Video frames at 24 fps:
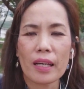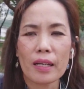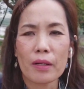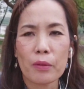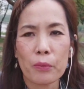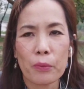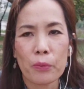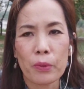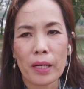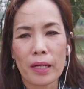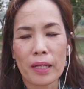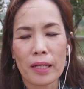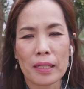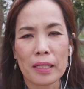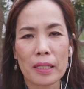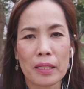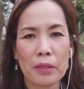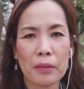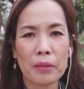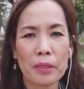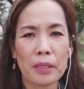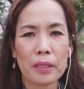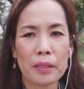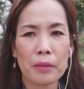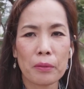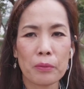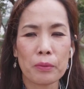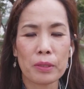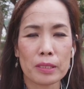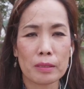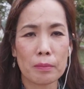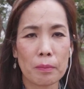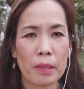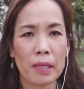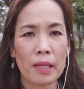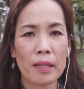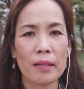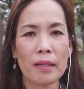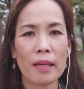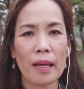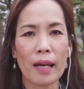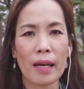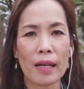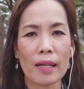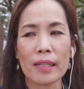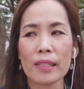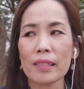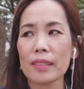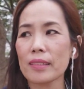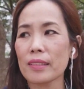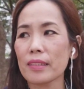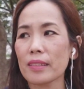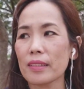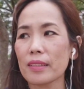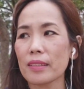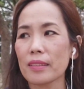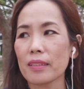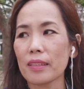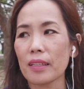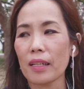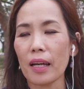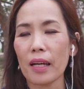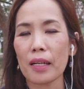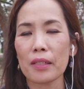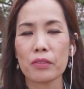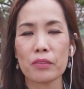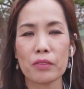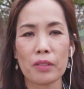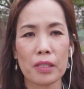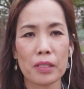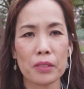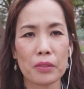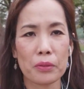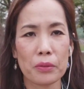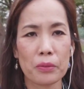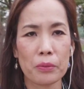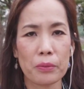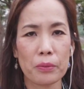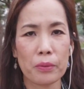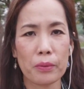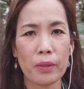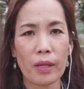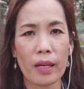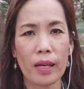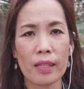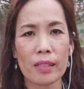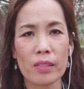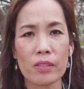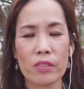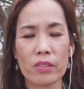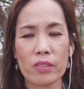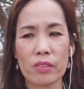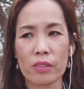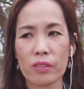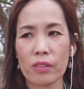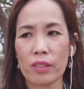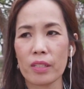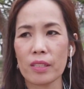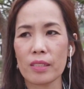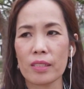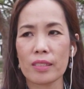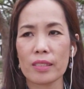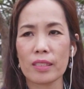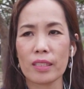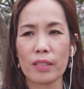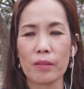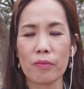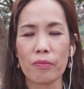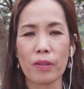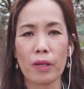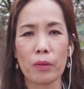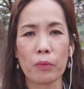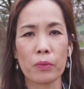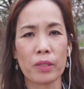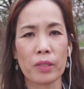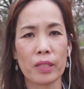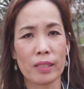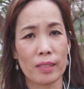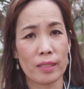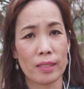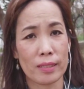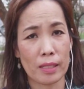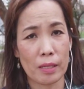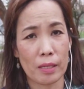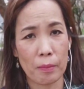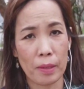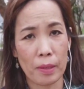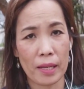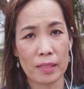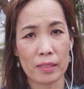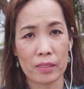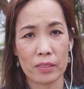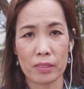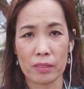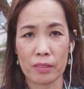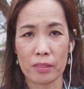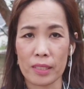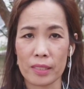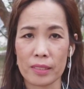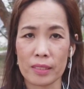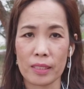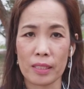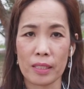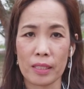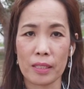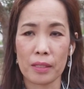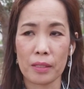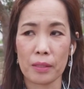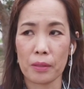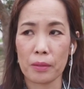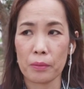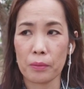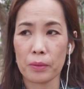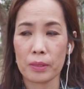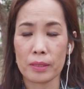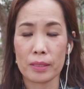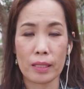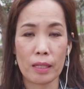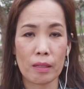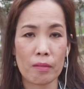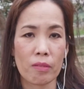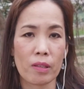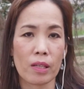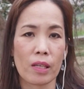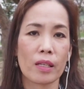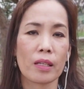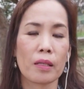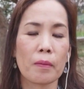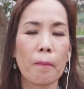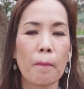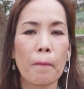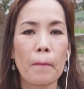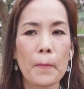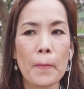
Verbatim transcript: while he was being asked, I tried to answer and see if I would get the same answer as he was giving.